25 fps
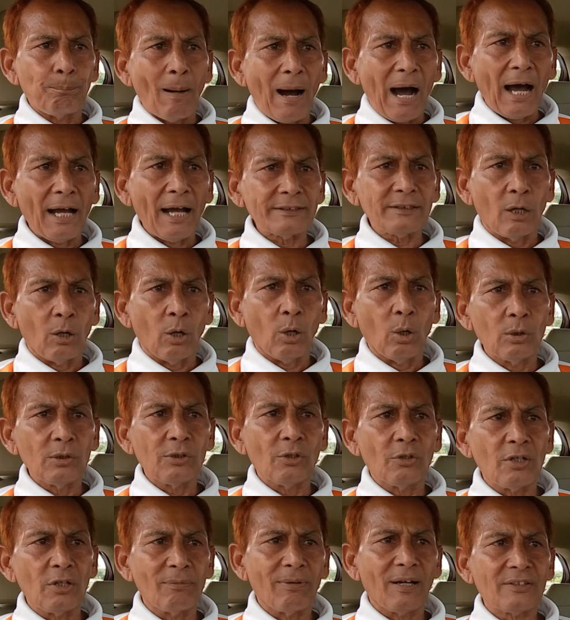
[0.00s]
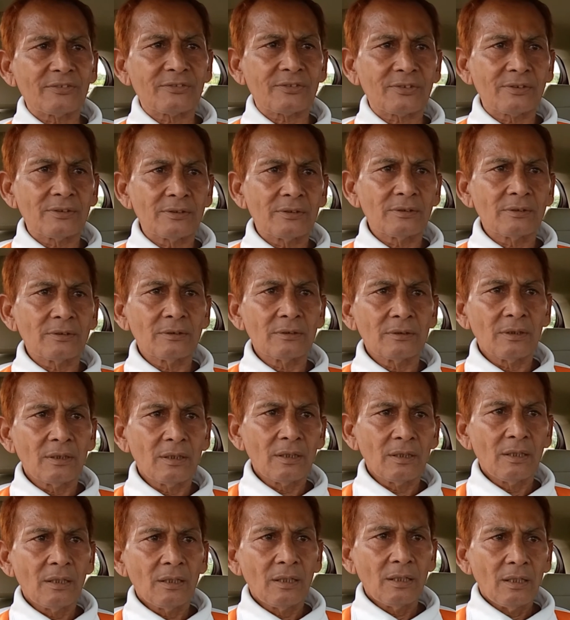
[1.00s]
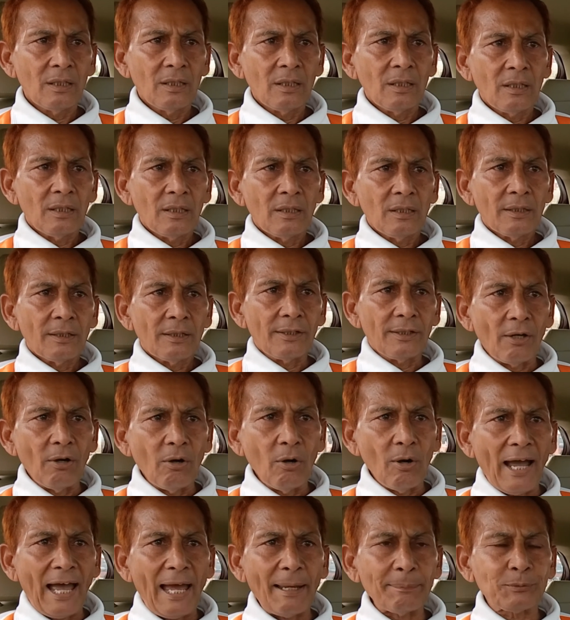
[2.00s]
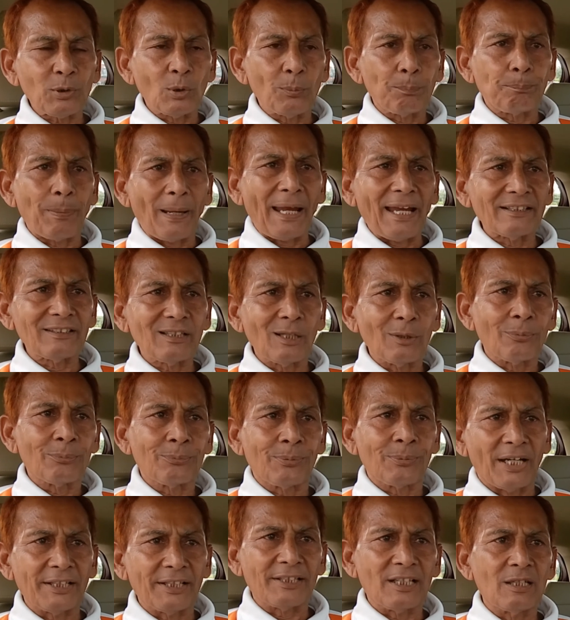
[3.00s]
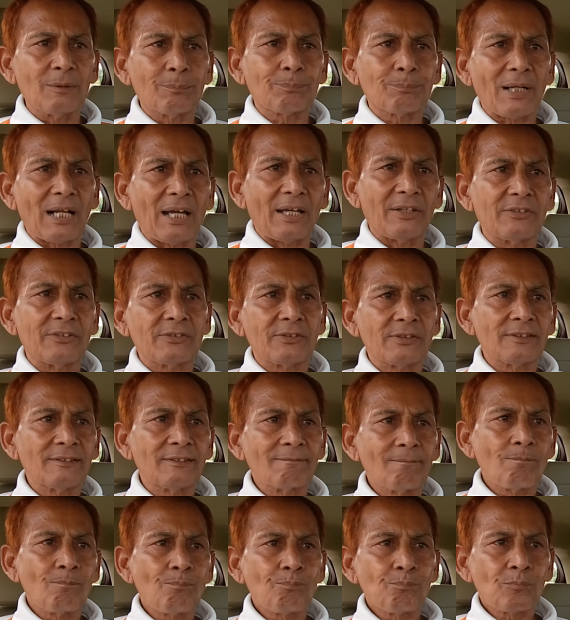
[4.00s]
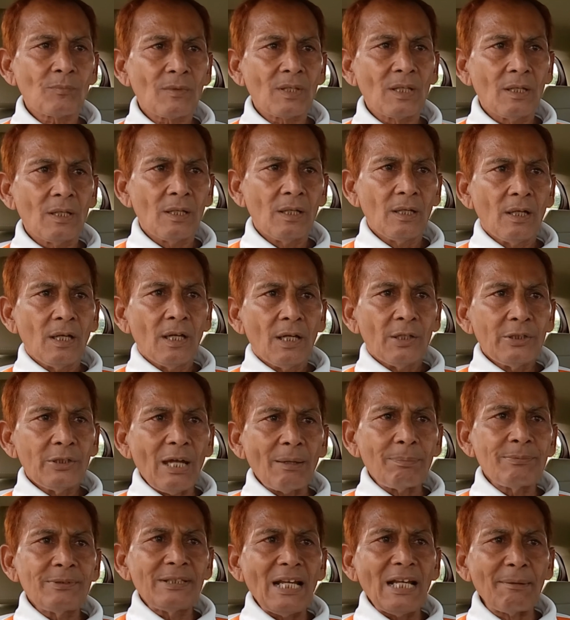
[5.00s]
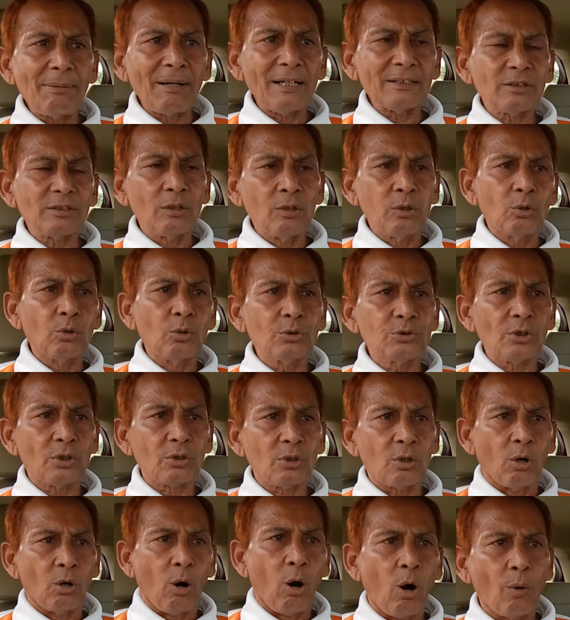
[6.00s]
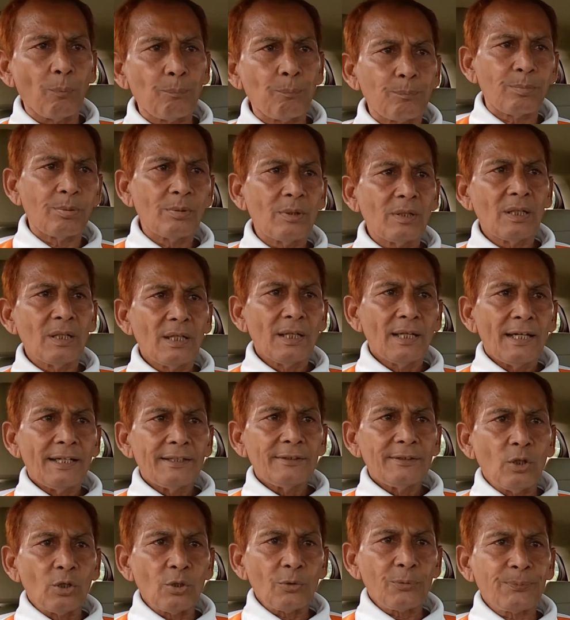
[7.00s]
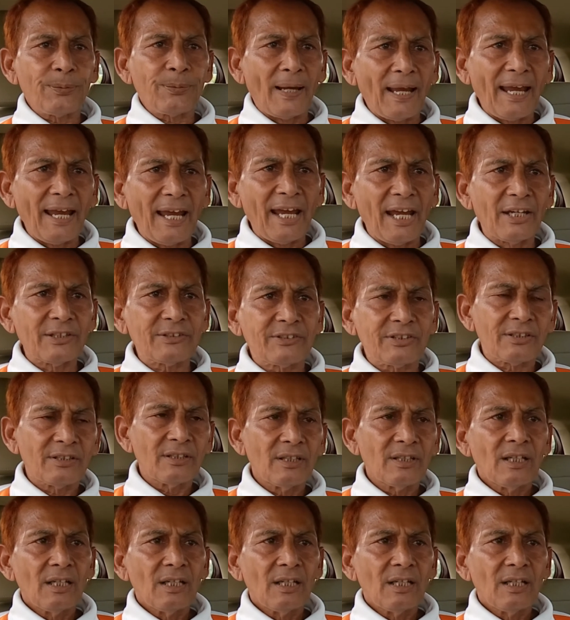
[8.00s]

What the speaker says: pay the fitting price. You have never to lose your hope, your faith, your commitment, your daring determination.